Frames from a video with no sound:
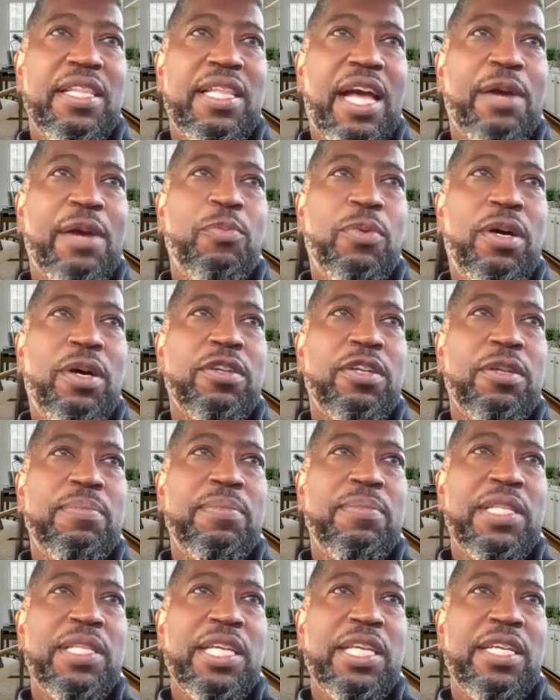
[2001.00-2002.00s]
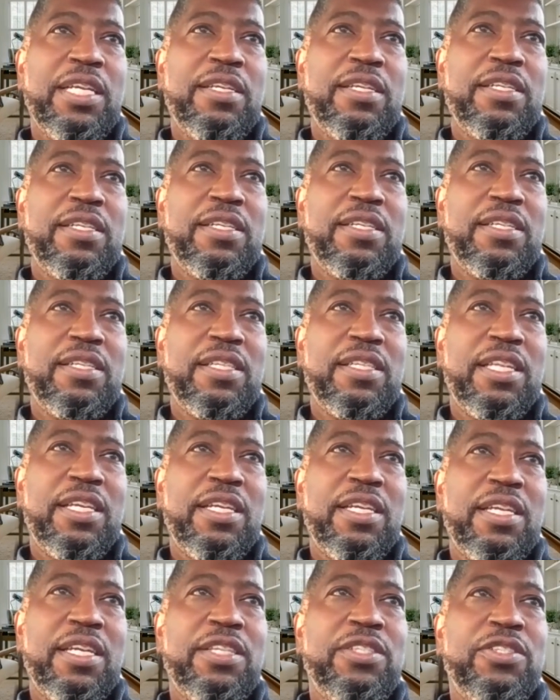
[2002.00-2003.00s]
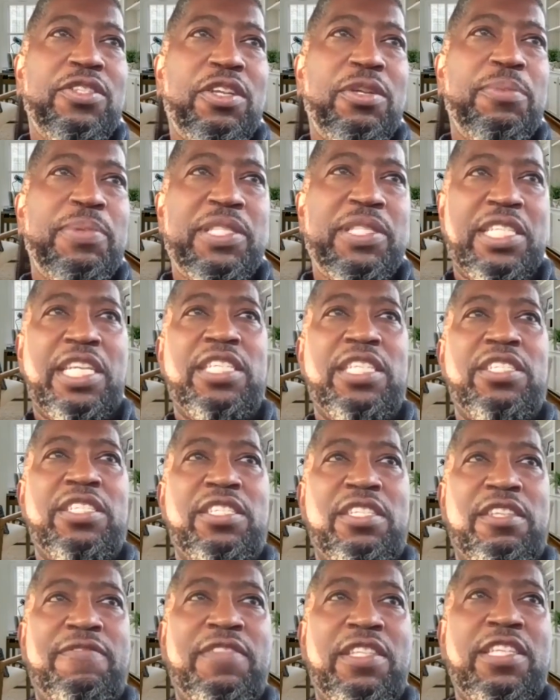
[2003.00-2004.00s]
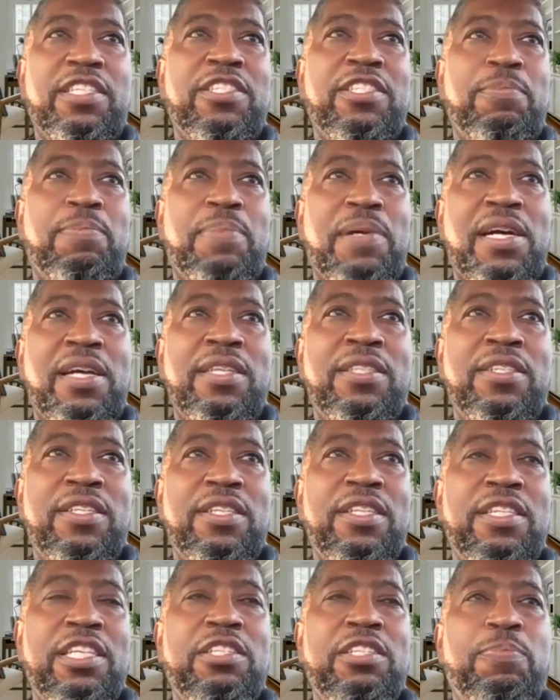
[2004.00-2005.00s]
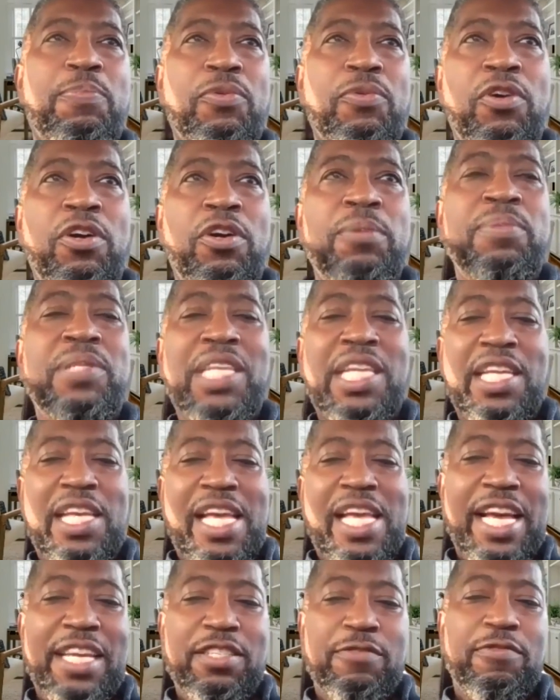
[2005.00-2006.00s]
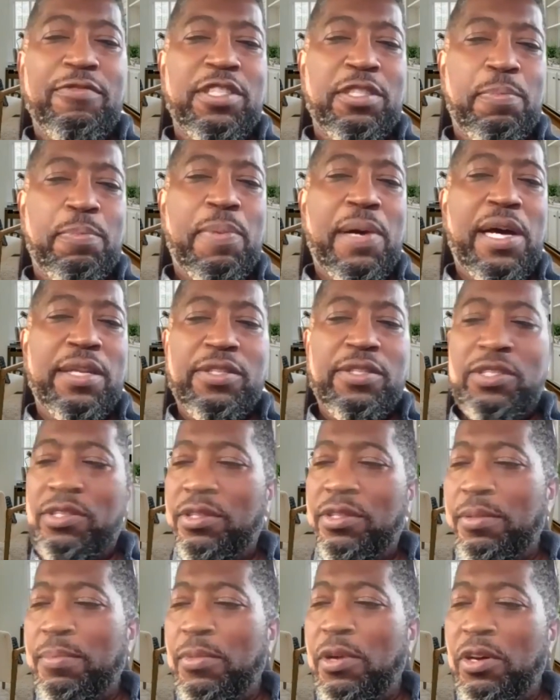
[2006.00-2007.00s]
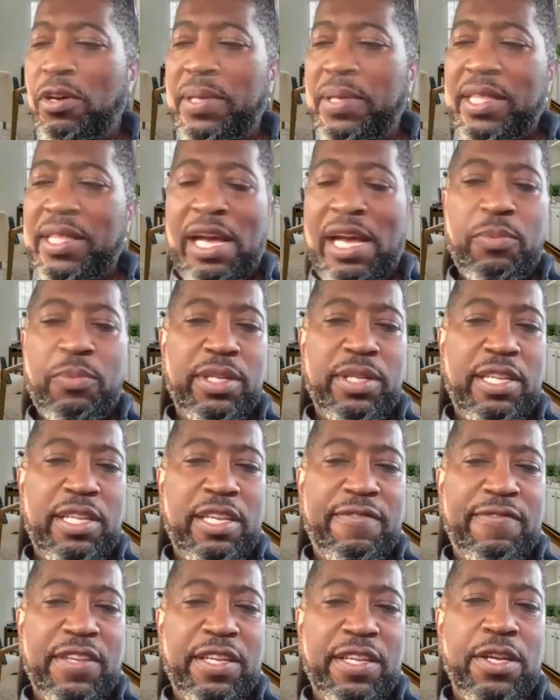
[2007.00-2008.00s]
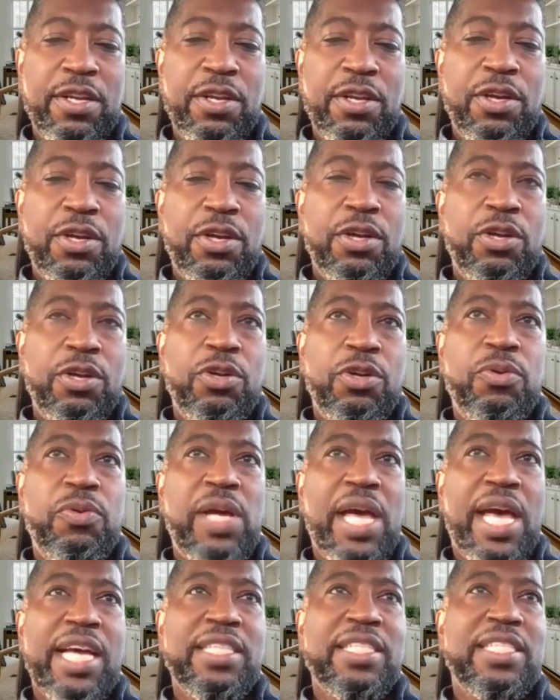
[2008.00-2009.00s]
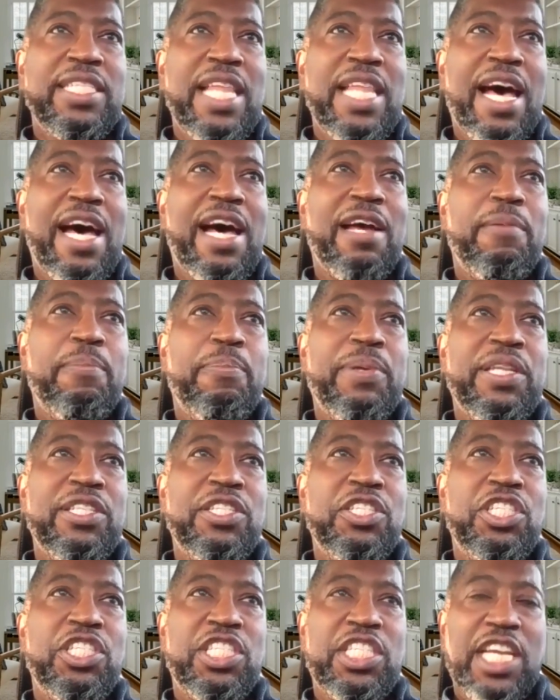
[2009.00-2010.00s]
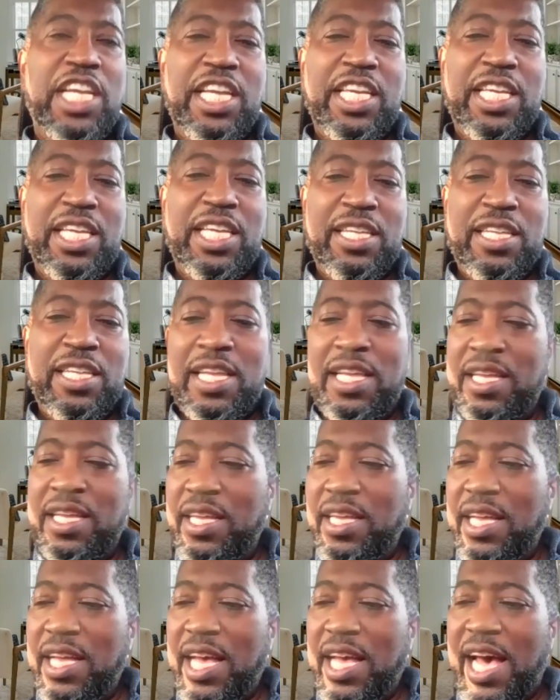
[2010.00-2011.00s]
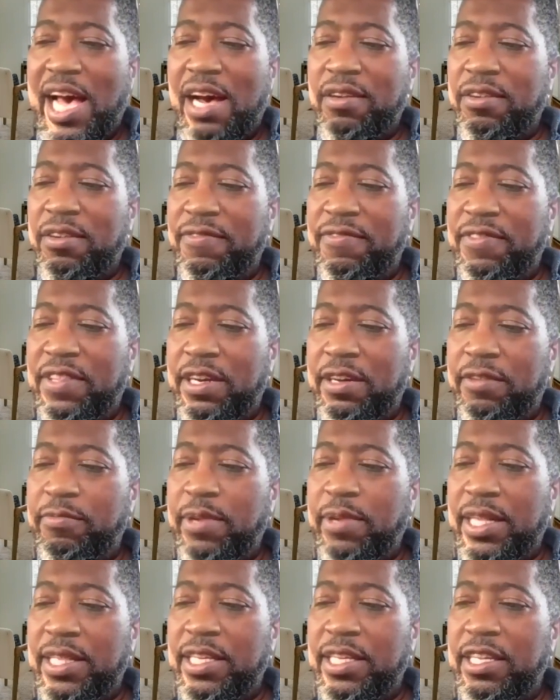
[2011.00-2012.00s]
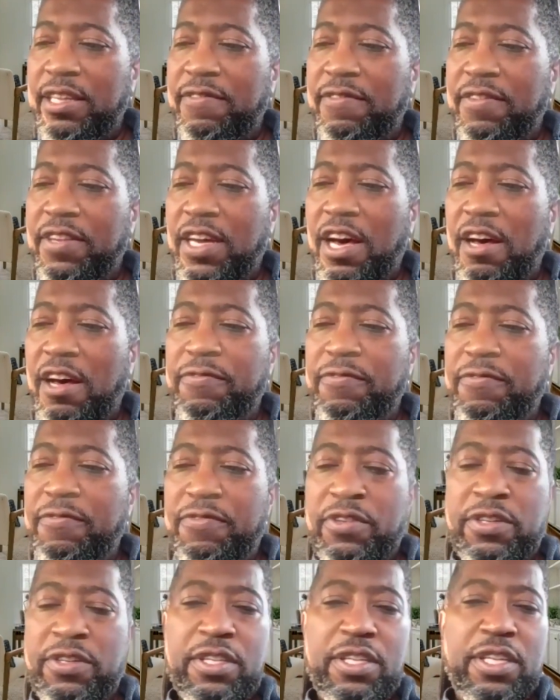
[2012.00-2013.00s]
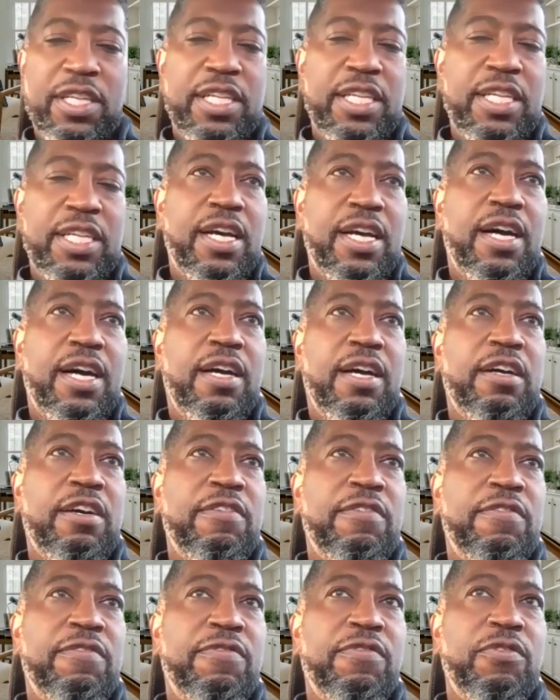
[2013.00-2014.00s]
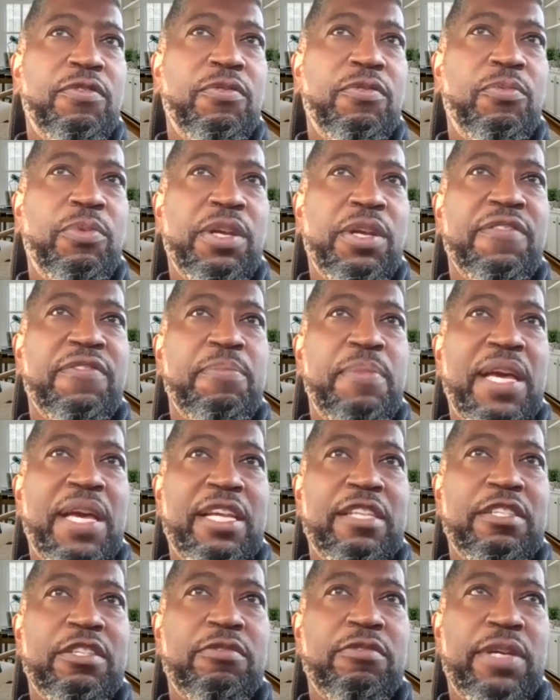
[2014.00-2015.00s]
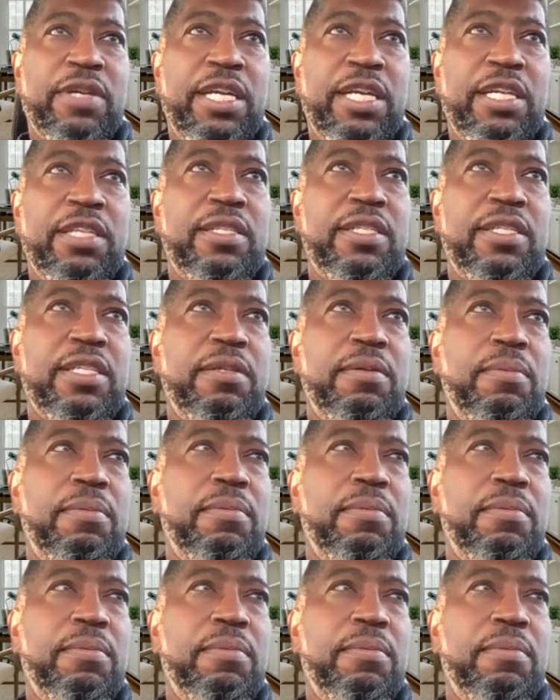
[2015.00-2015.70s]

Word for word: I welcome the the interpretation of these spon- these poems as a response to the moment that we're living. Who has not been shaken out of their relative comfort of we've made great